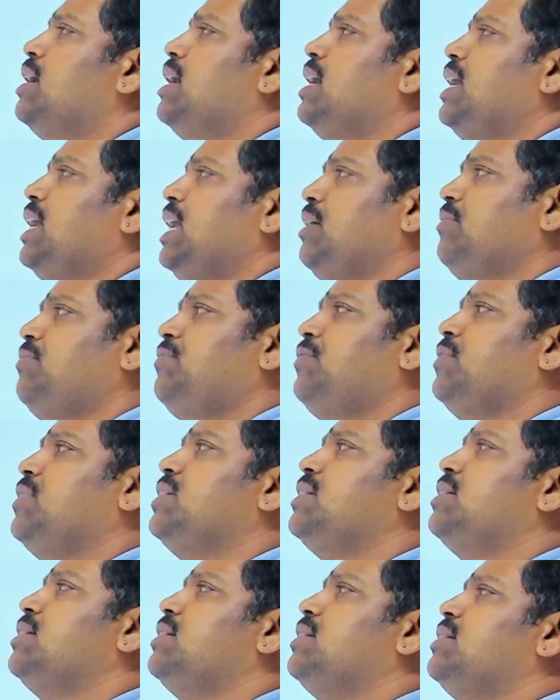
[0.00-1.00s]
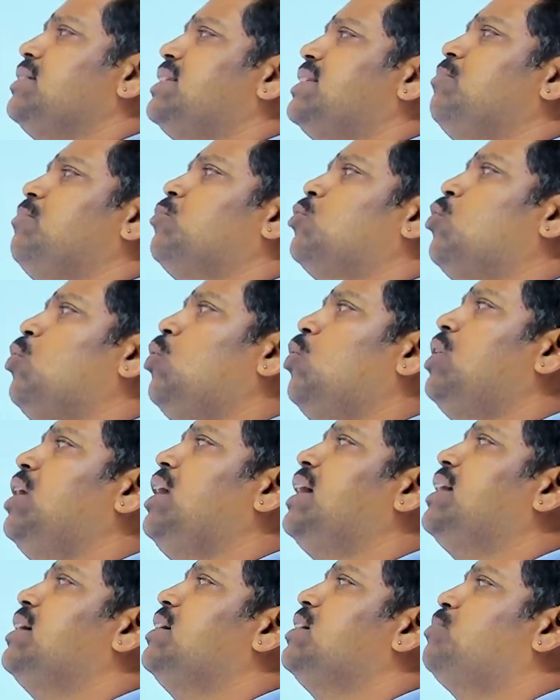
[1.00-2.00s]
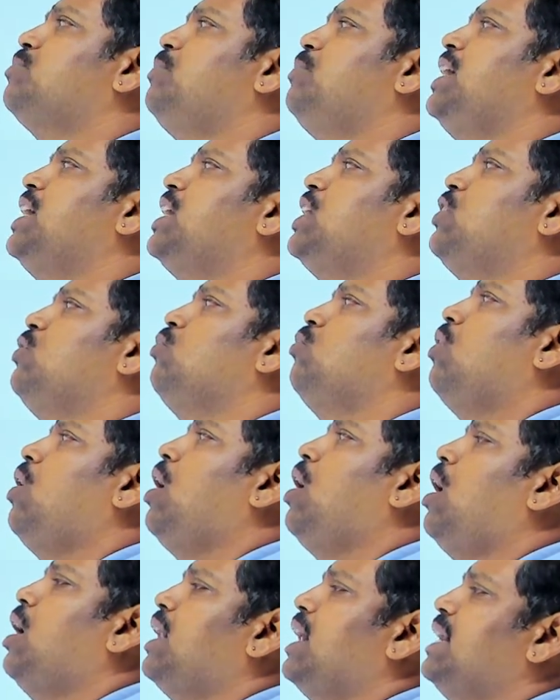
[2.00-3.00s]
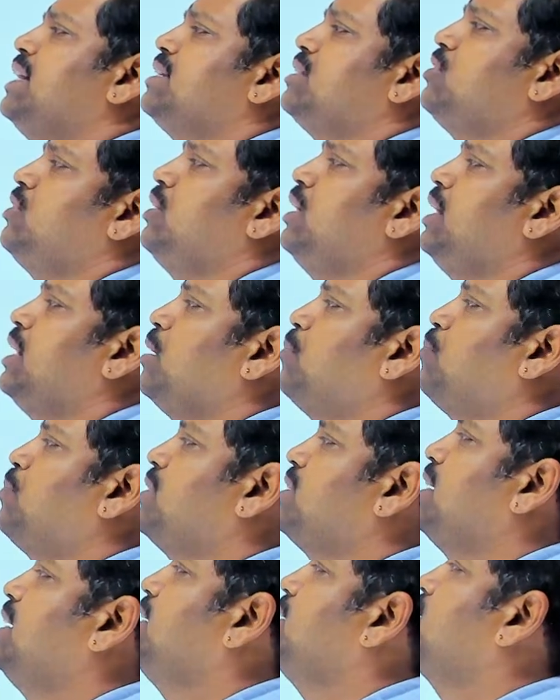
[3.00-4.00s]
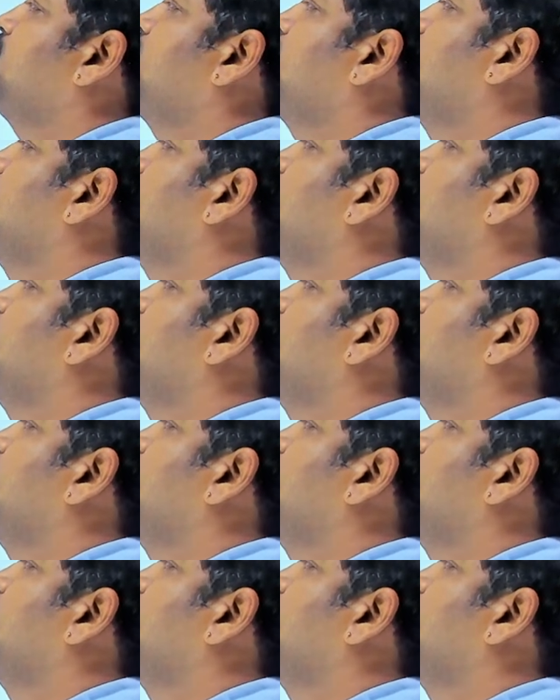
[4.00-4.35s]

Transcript: If some code letters P, Q, R, S, T represents